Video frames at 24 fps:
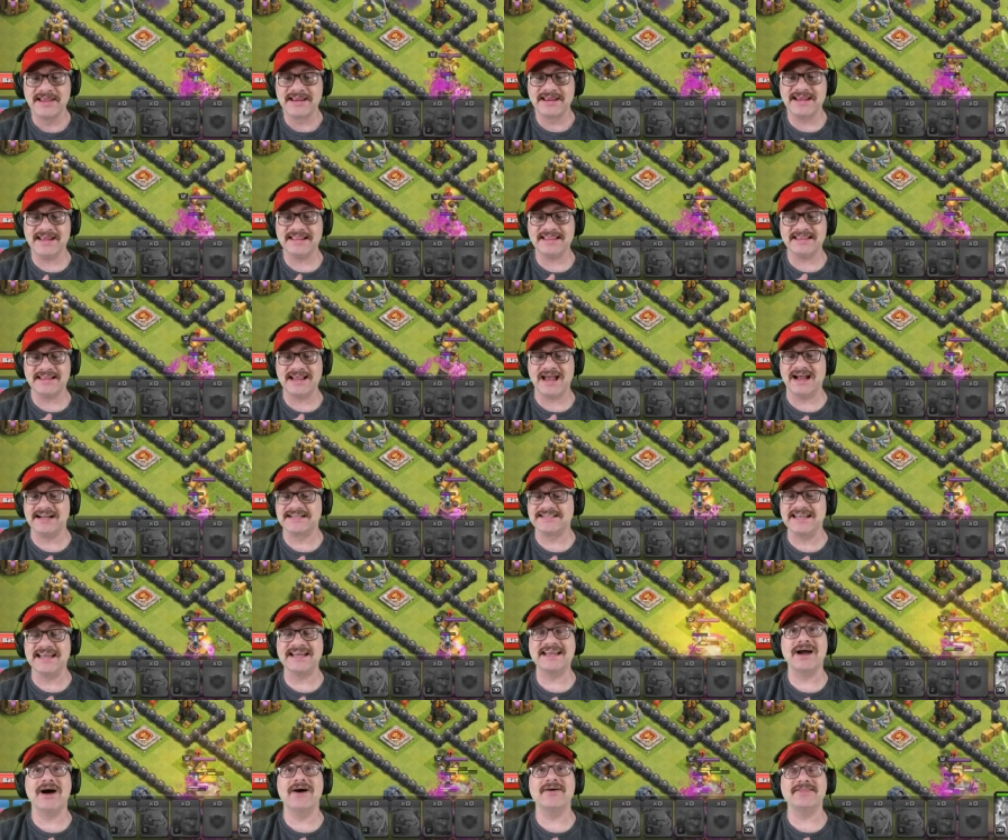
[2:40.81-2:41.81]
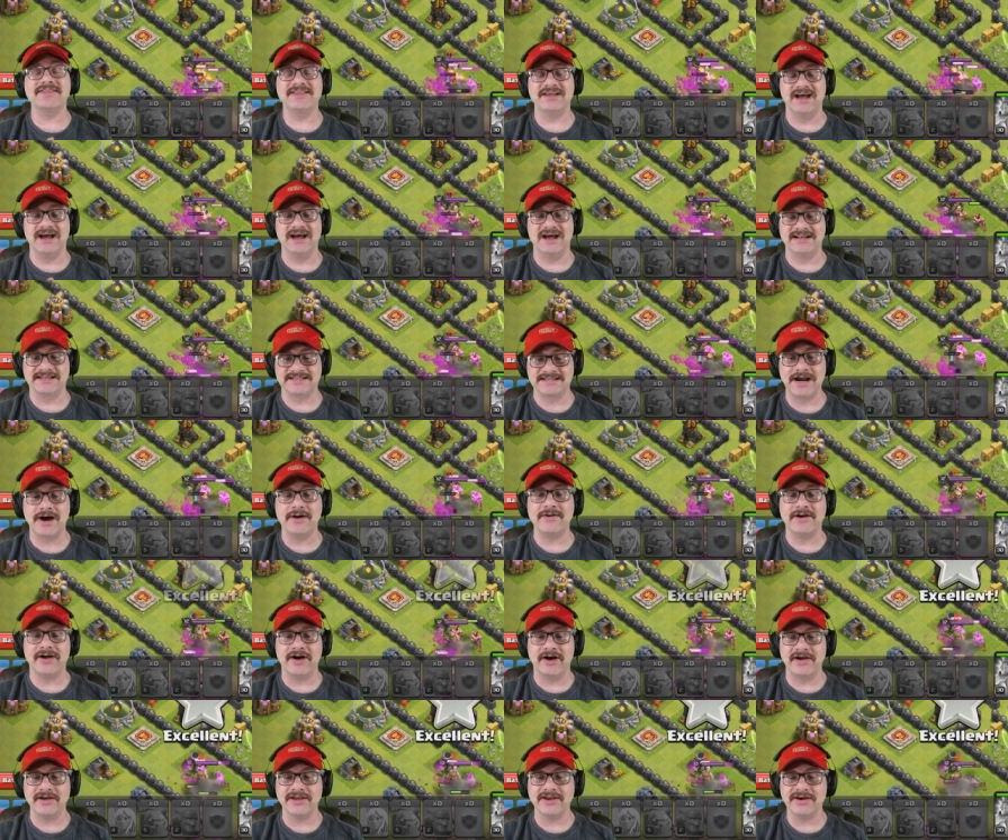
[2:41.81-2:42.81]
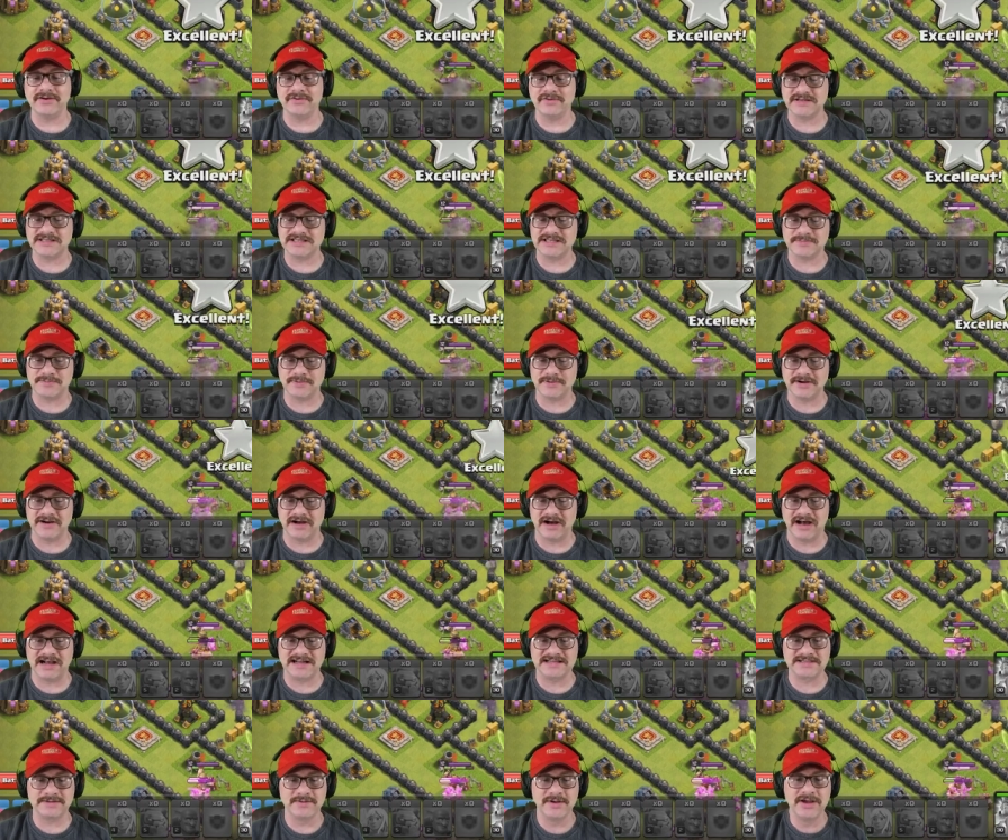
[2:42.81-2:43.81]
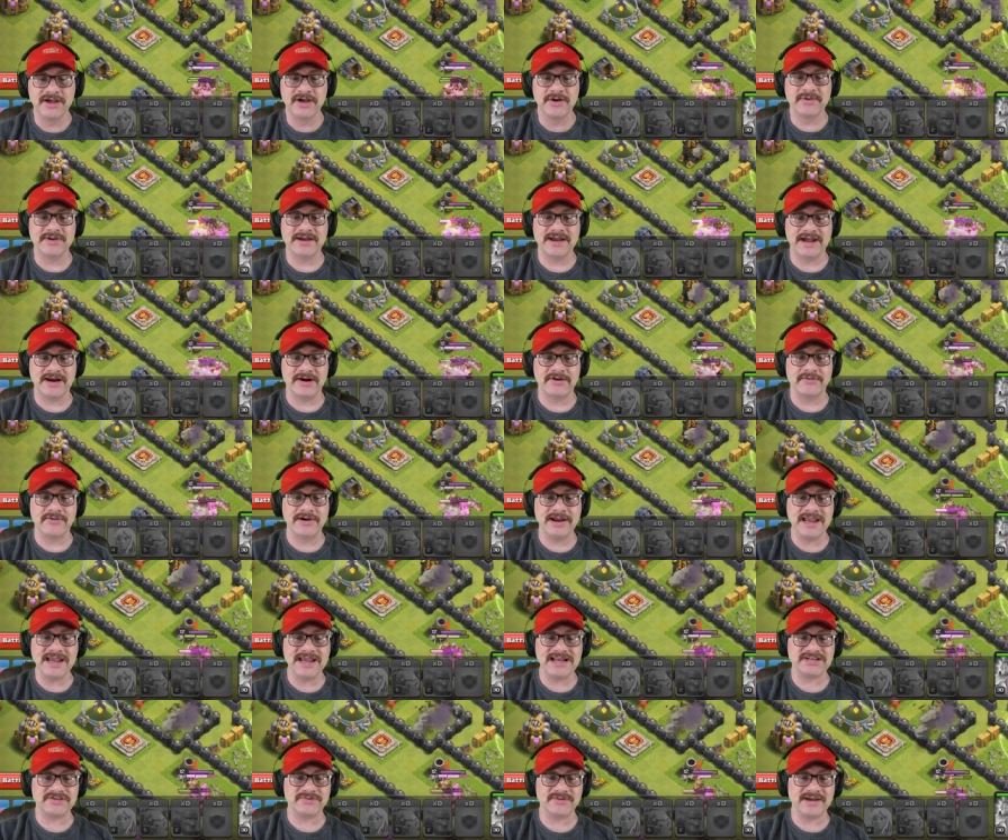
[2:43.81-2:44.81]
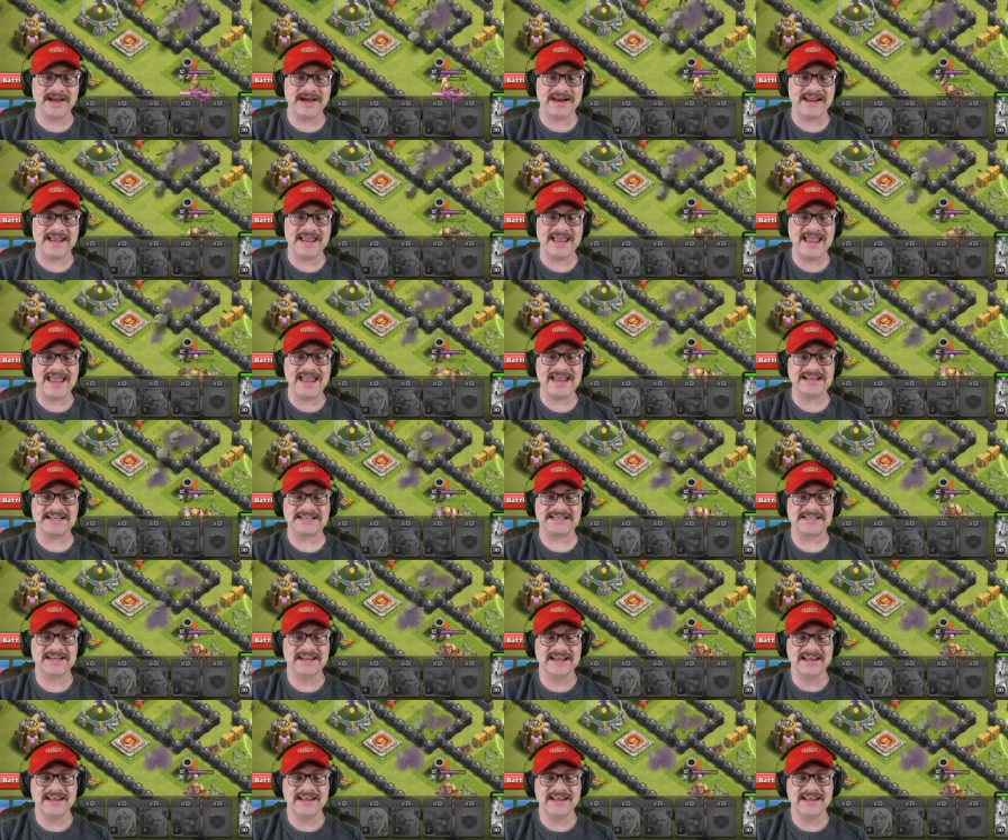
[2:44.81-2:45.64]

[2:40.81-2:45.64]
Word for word: Get uh, Take out the Town Hall here, which is pretty awesome. We got a rage. We got a haze.